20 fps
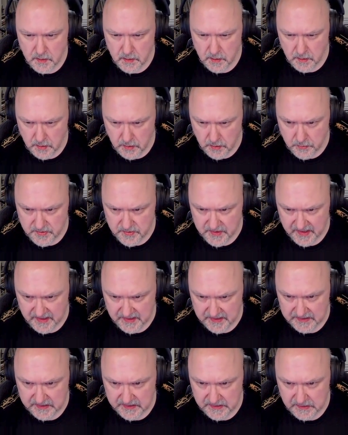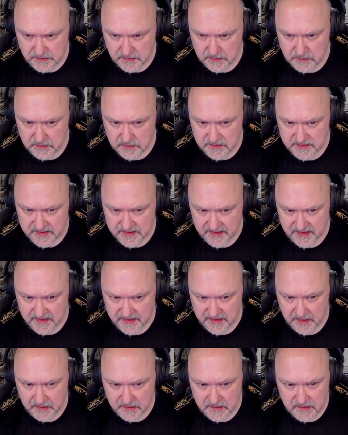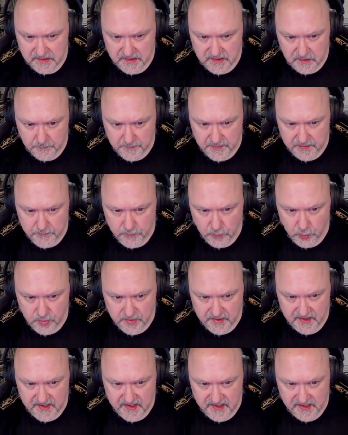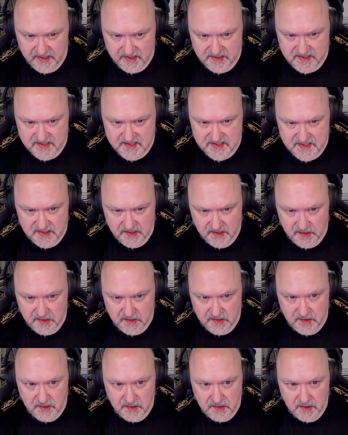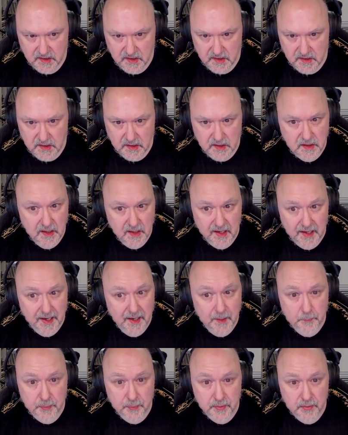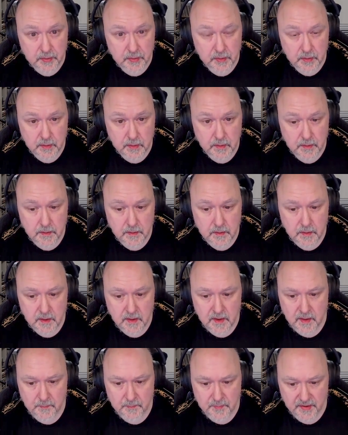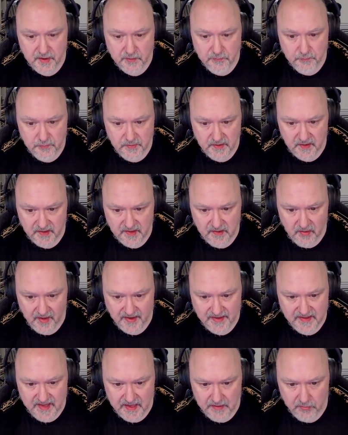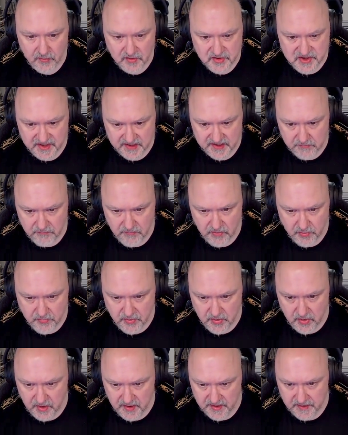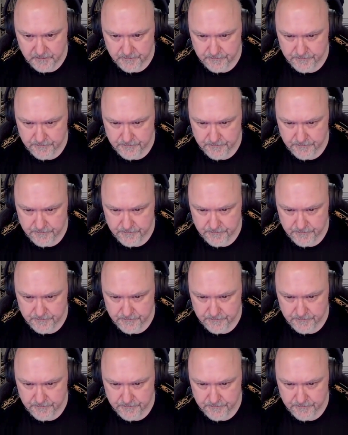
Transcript: Okay, need a little bit more to kick this up, but I really like that logic in row 9.